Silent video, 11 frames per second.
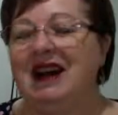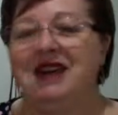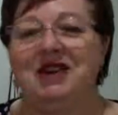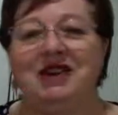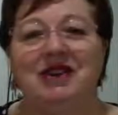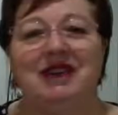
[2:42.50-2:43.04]

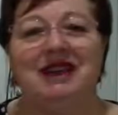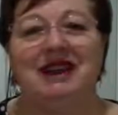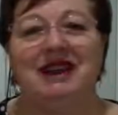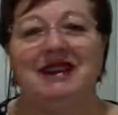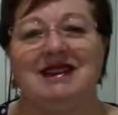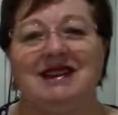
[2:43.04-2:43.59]
You could
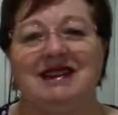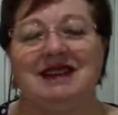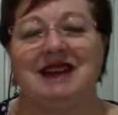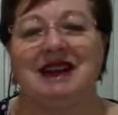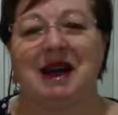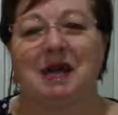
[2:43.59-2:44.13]

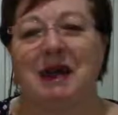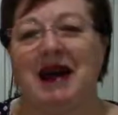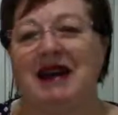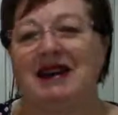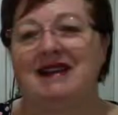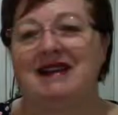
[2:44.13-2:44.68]
instantly go
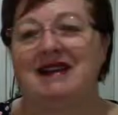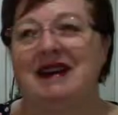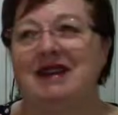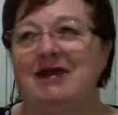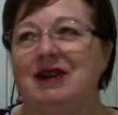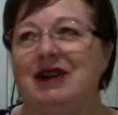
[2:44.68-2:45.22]
back and say,
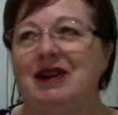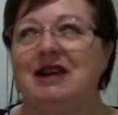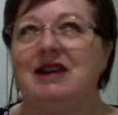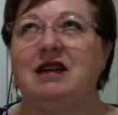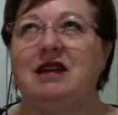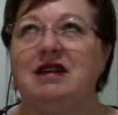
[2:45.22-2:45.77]
right,
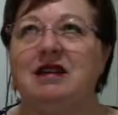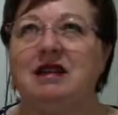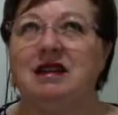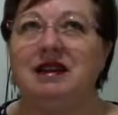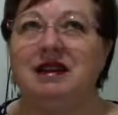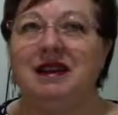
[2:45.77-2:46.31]
oh,
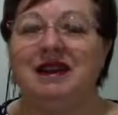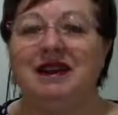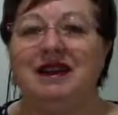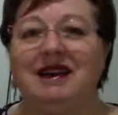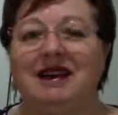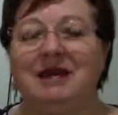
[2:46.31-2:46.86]

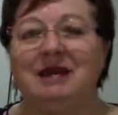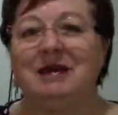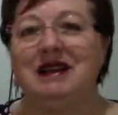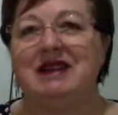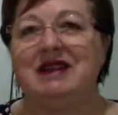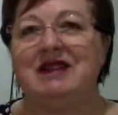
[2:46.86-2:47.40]
yeah, I remember
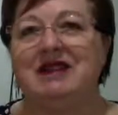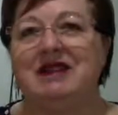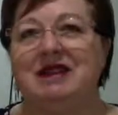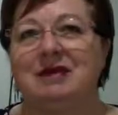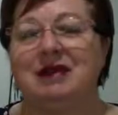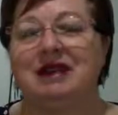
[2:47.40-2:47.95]
that
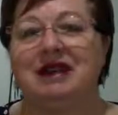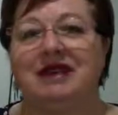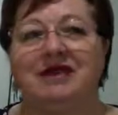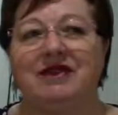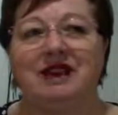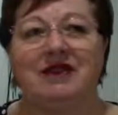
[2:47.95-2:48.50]
time we were at a
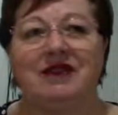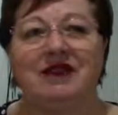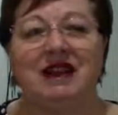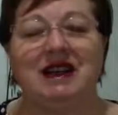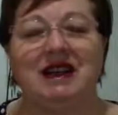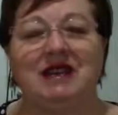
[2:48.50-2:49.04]
fun
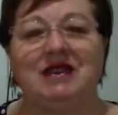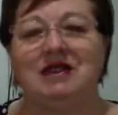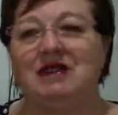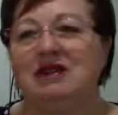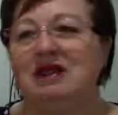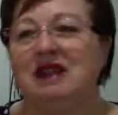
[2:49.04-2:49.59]
fair
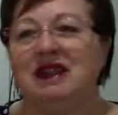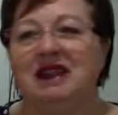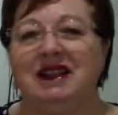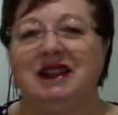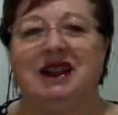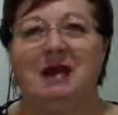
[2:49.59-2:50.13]
or,
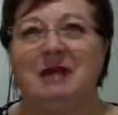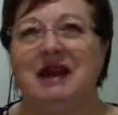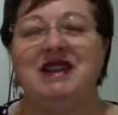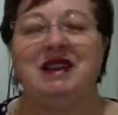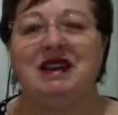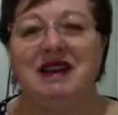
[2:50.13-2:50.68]
you know, a
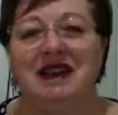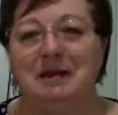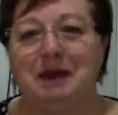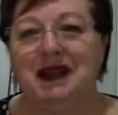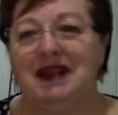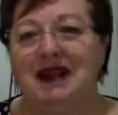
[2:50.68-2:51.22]
major theme
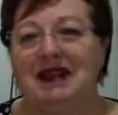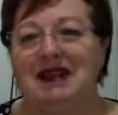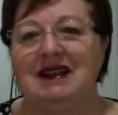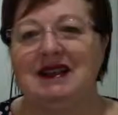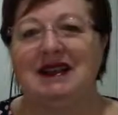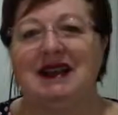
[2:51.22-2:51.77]

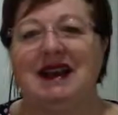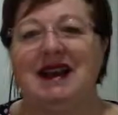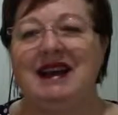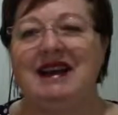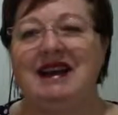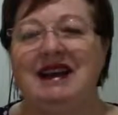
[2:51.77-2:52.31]
park.
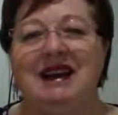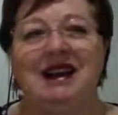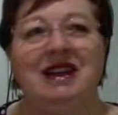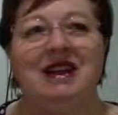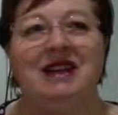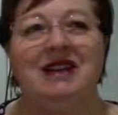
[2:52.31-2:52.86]
And
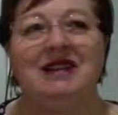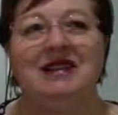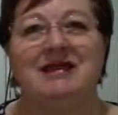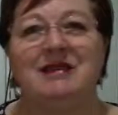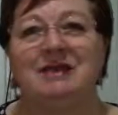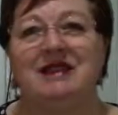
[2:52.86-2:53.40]
you can
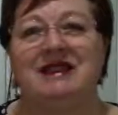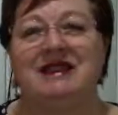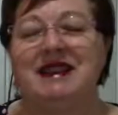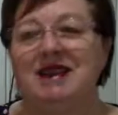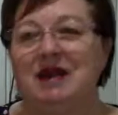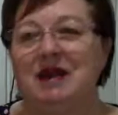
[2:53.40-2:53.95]

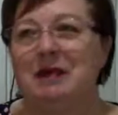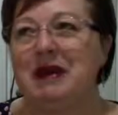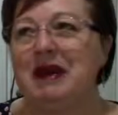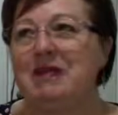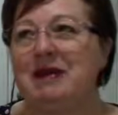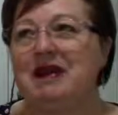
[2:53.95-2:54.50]
see all the
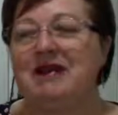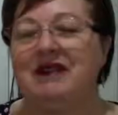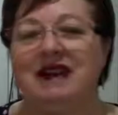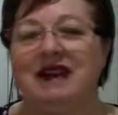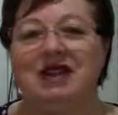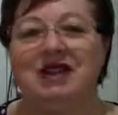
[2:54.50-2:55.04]
people
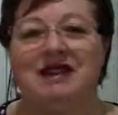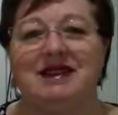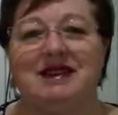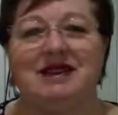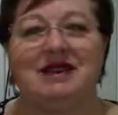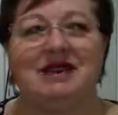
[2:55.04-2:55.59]
around you
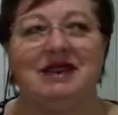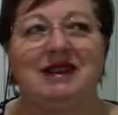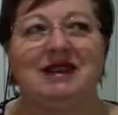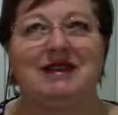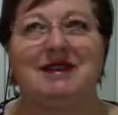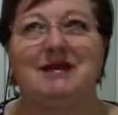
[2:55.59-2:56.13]
still. You
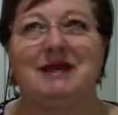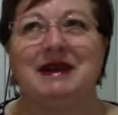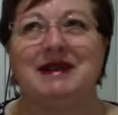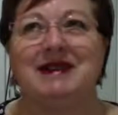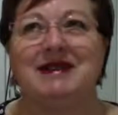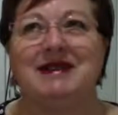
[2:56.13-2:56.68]
can
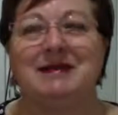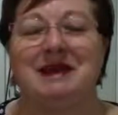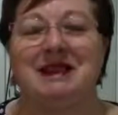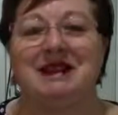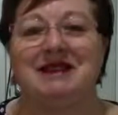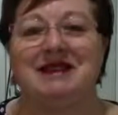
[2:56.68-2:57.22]
smell the
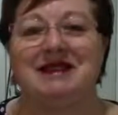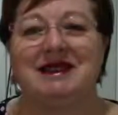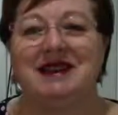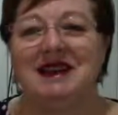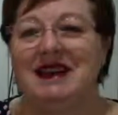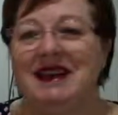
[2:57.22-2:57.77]
smells
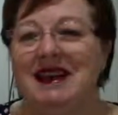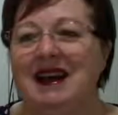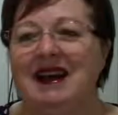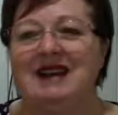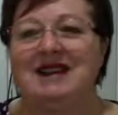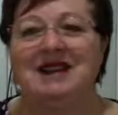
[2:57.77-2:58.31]

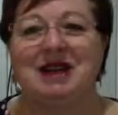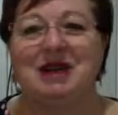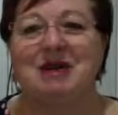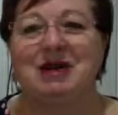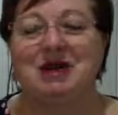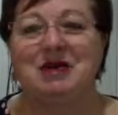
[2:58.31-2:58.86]
and so
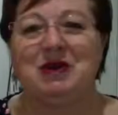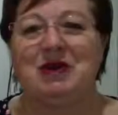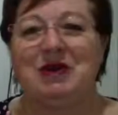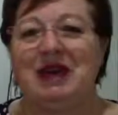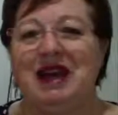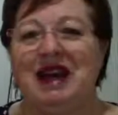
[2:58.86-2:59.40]
much more.